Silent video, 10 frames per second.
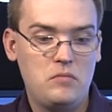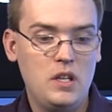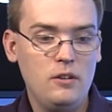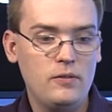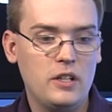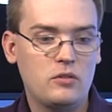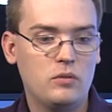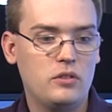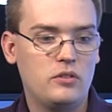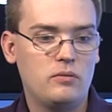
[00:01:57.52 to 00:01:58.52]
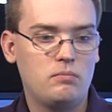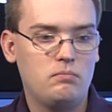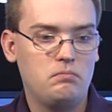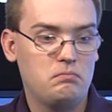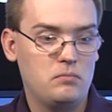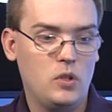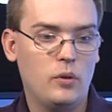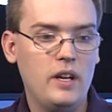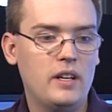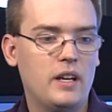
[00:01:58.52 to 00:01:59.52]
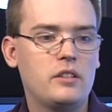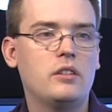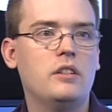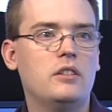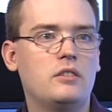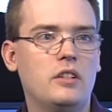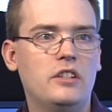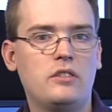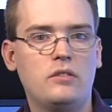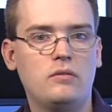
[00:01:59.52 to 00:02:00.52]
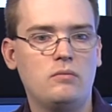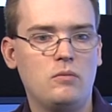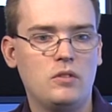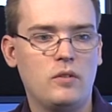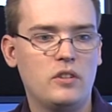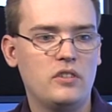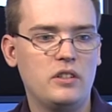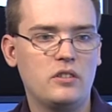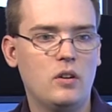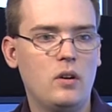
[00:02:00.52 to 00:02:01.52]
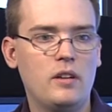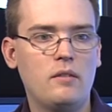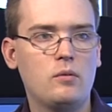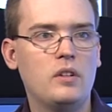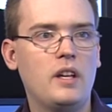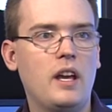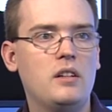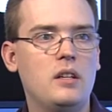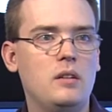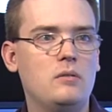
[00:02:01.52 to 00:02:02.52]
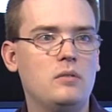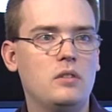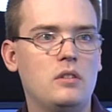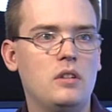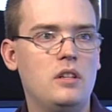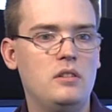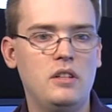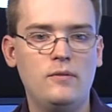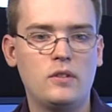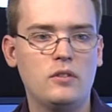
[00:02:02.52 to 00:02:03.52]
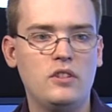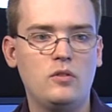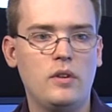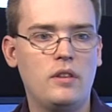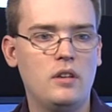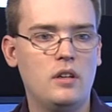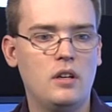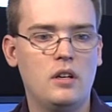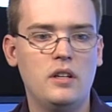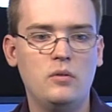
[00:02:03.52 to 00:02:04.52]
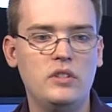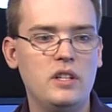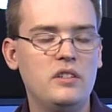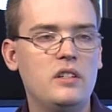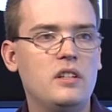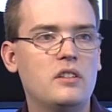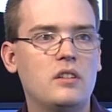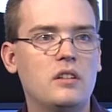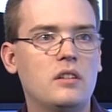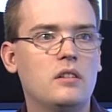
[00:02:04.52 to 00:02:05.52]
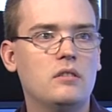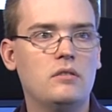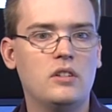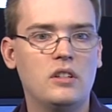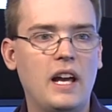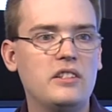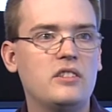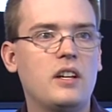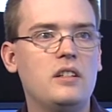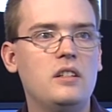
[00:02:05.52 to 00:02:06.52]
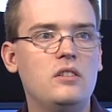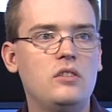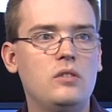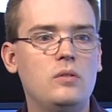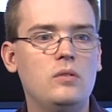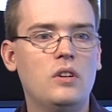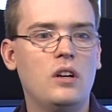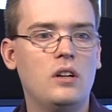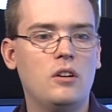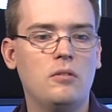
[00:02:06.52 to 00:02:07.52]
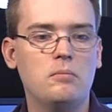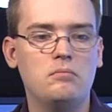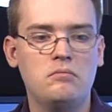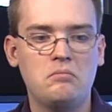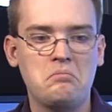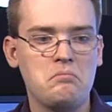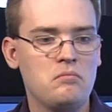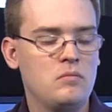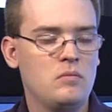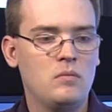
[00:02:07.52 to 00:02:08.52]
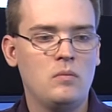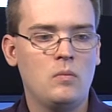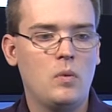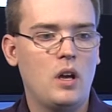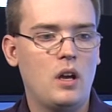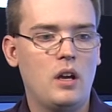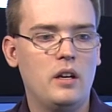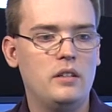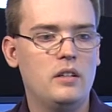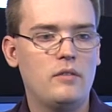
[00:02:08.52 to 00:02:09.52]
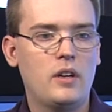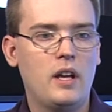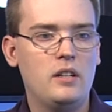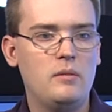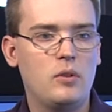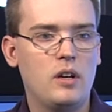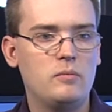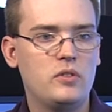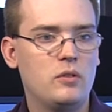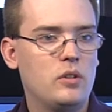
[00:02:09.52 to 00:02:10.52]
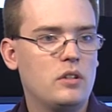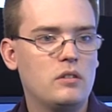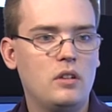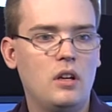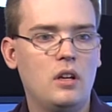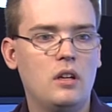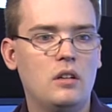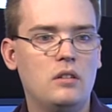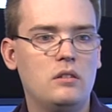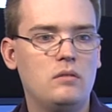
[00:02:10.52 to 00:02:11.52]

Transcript: The interface was great, actually, as, as, as far as things go. I never really had any, any difficulties with it. Uh, it was easy to get to the, the classes I needed to. Um, I never had any problems. There were uh,